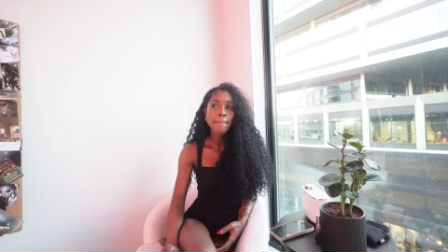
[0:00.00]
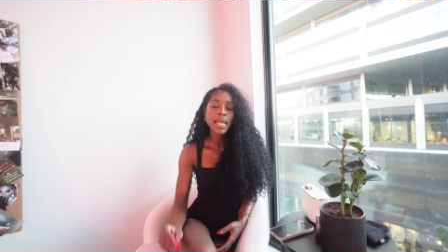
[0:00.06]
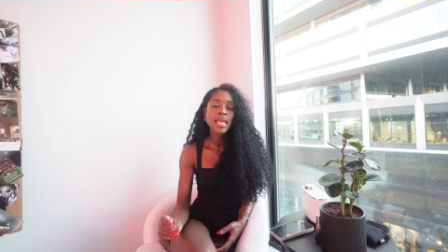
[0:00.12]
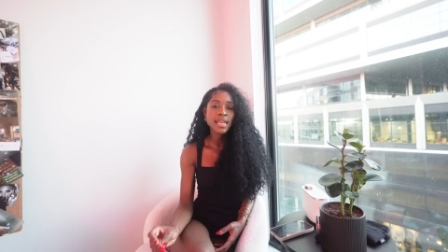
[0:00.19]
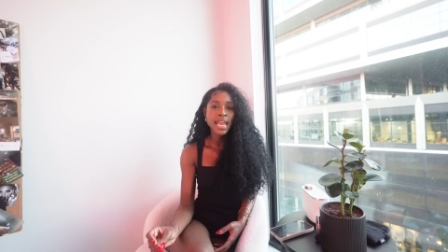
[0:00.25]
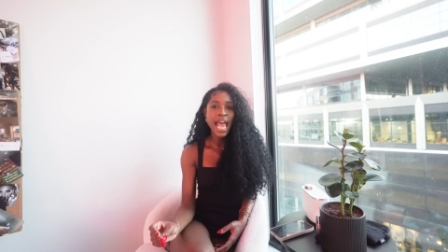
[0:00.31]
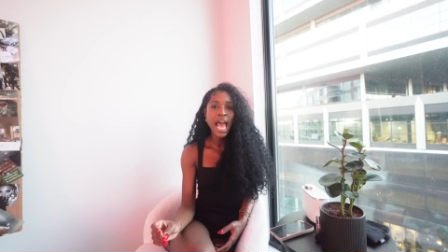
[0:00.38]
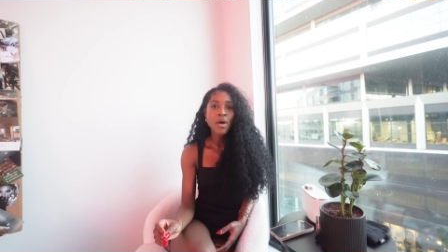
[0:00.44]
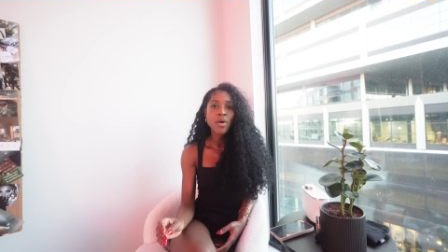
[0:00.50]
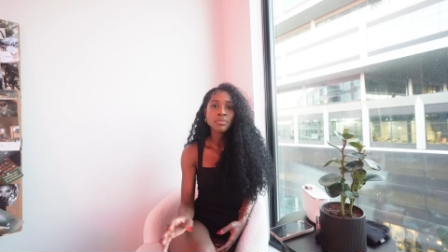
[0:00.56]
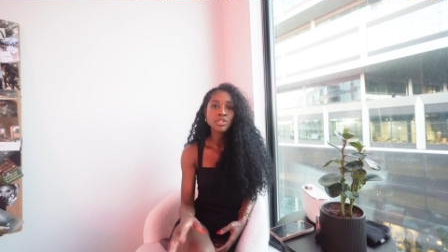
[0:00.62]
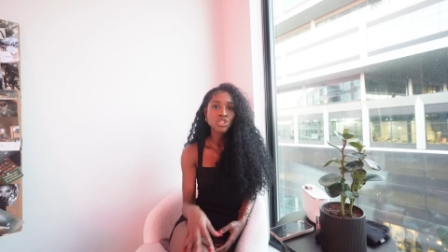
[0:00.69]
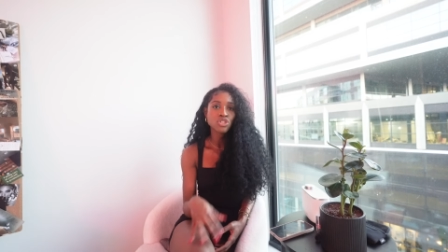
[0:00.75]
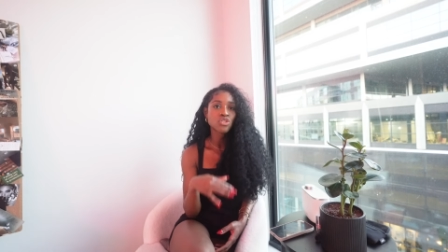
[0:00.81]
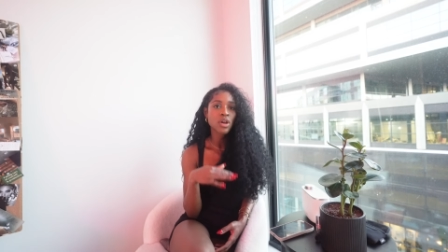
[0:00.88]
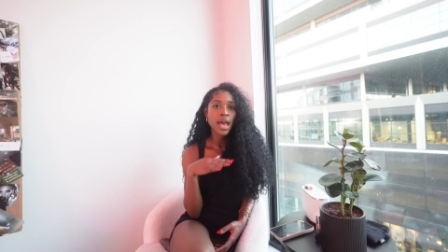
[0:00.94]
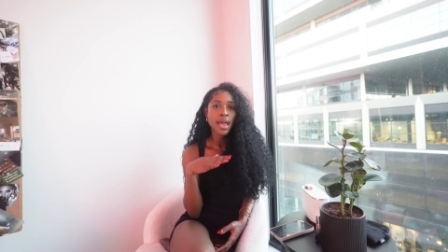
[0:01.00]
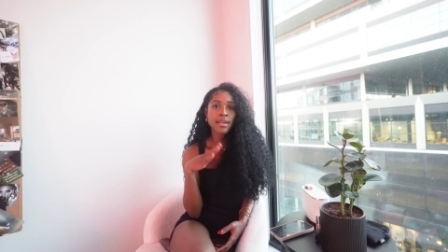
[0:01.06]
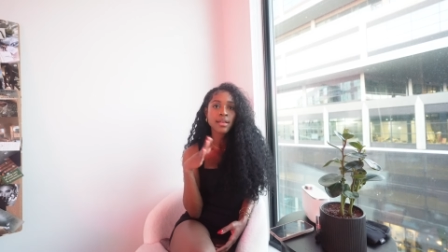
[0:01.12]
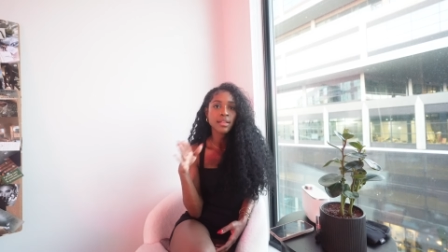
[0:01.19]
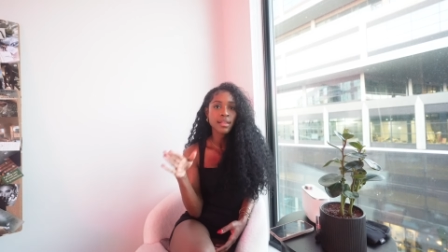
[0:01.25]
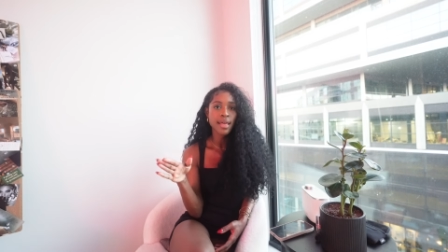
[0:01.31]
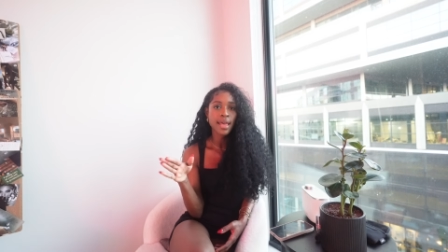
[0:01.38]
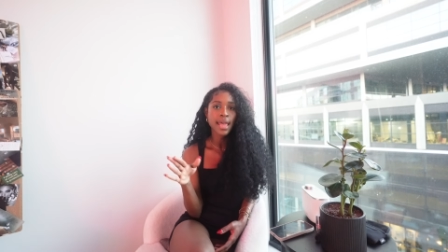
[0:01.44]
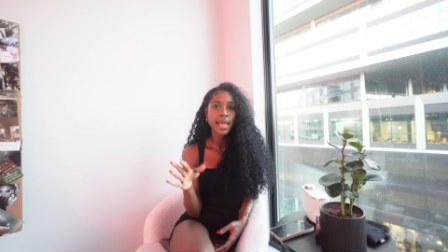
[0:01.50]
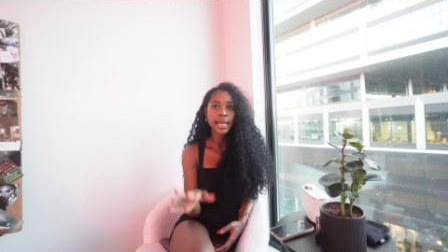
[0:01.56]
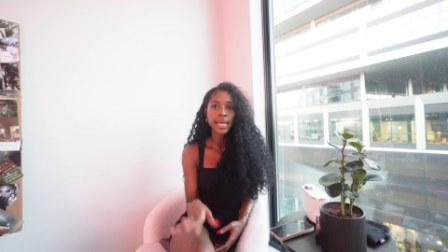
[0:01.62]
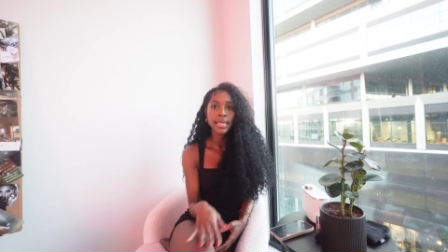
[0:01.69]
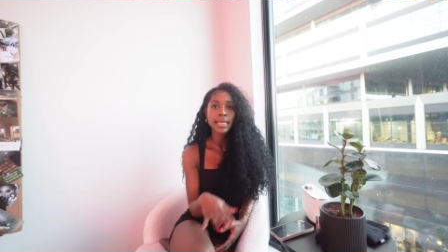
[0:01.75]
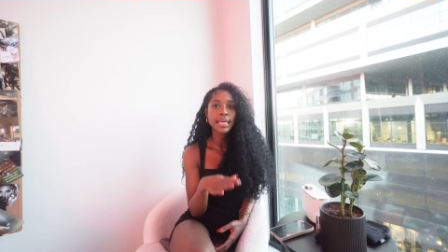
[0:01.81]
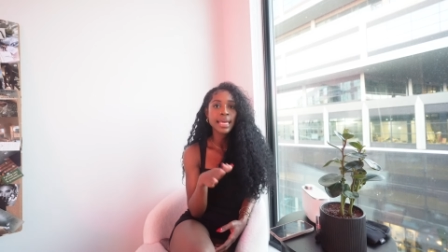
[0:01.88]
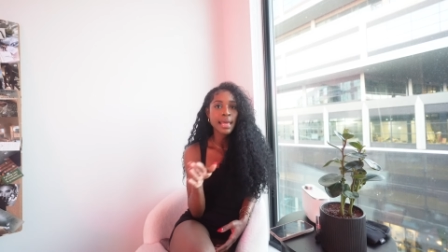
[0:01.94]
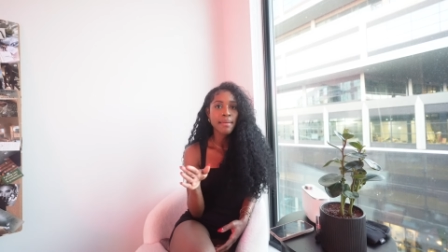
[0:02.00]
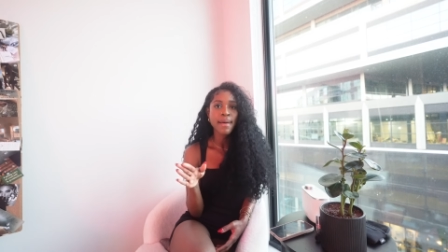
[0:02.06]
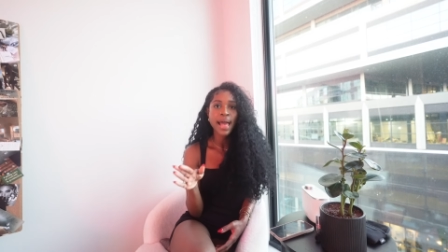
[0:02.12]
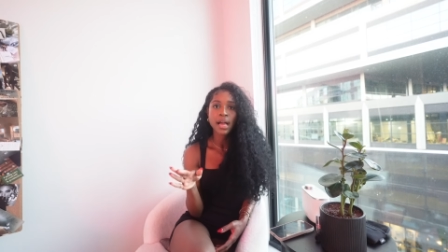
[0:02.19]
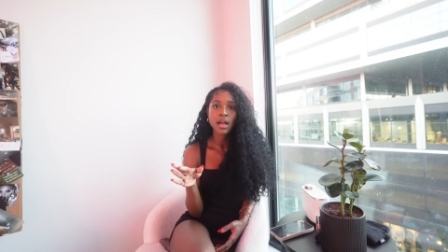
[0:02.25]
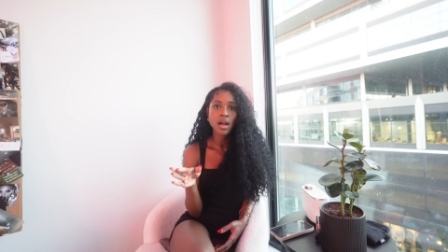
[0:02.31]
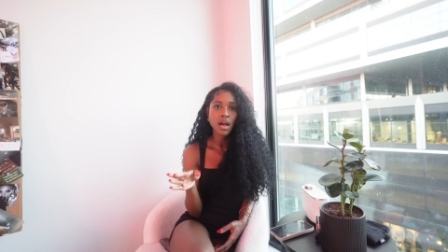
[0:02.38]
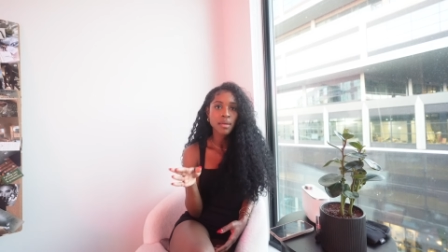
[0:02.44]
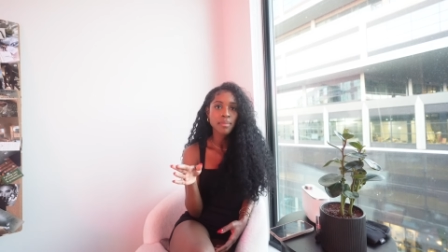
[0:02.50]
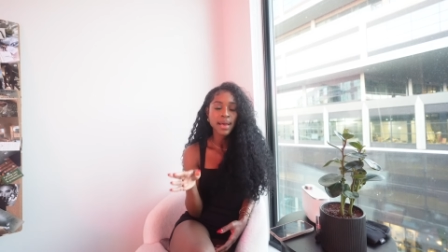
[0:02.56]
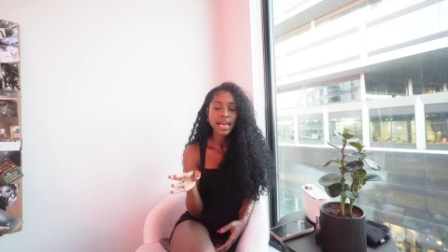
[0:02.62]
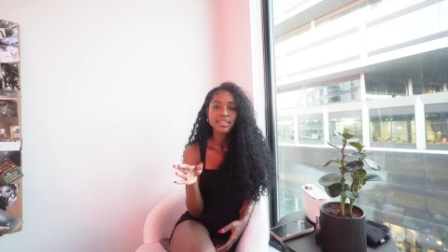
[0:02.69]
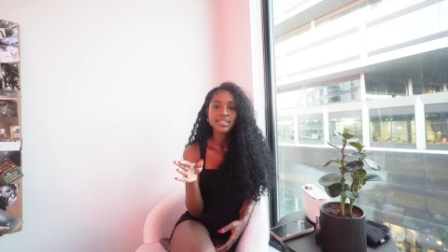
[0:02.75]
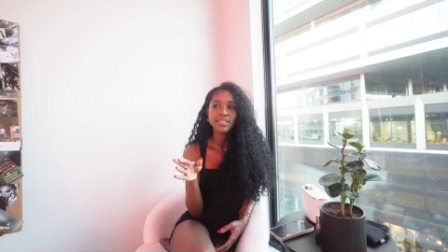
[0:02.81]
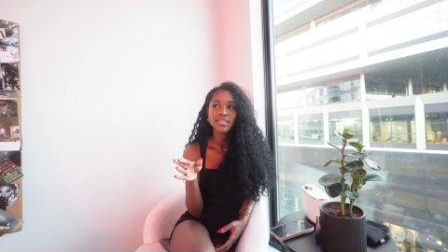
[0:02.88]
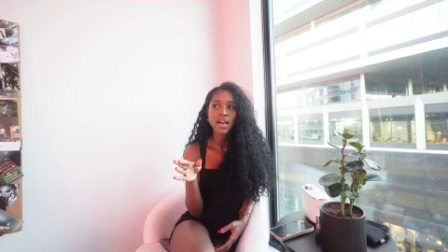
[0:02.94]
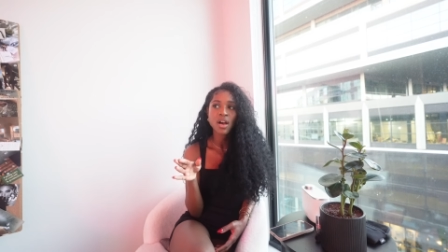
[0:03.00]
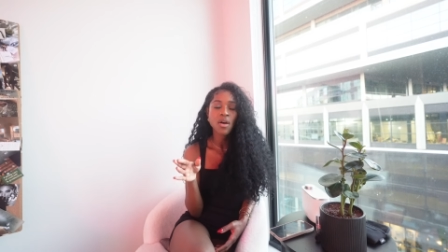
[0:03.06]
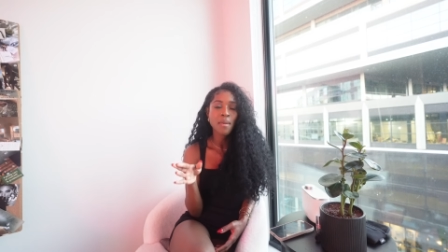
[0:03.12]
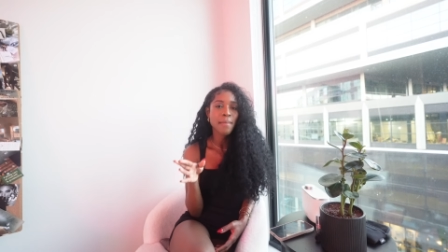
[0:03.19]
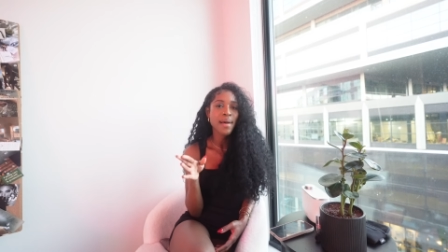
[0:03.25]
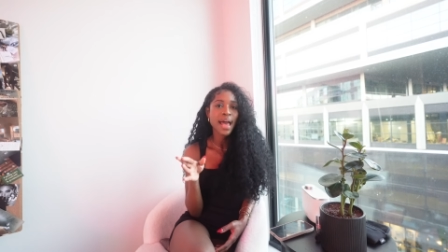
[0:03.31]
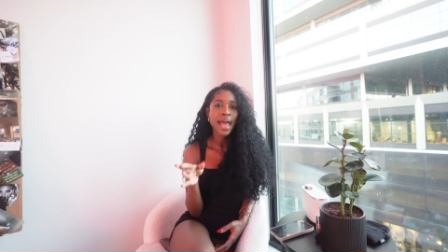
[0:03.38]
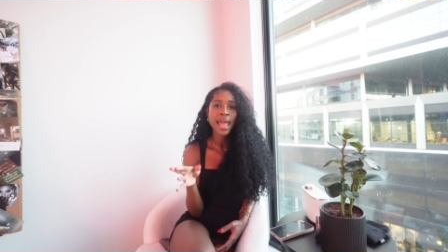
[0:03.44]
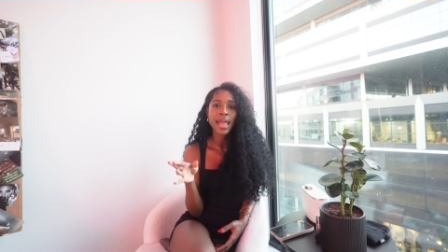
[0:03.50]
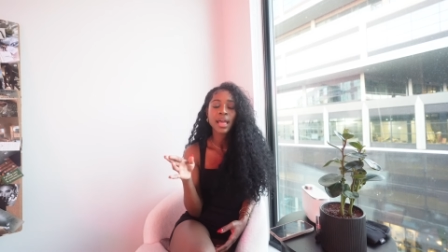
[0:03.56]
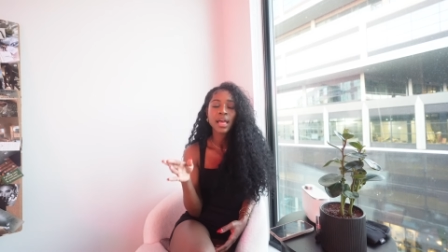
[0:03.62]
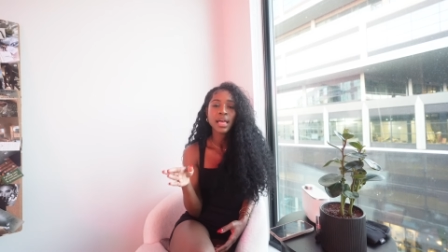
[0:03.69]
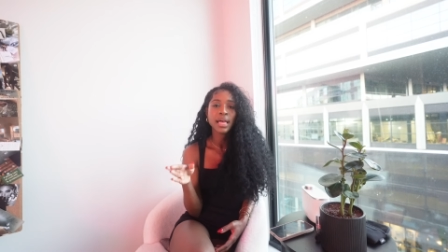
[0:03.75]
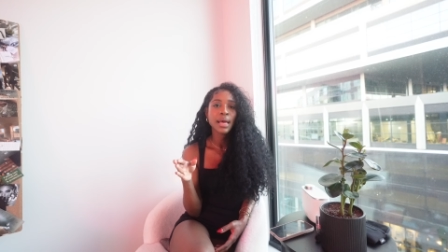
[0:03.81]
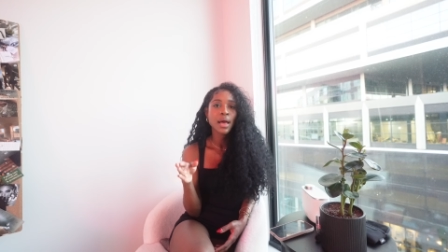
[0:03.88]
And now I'm just trying to like get back on my on my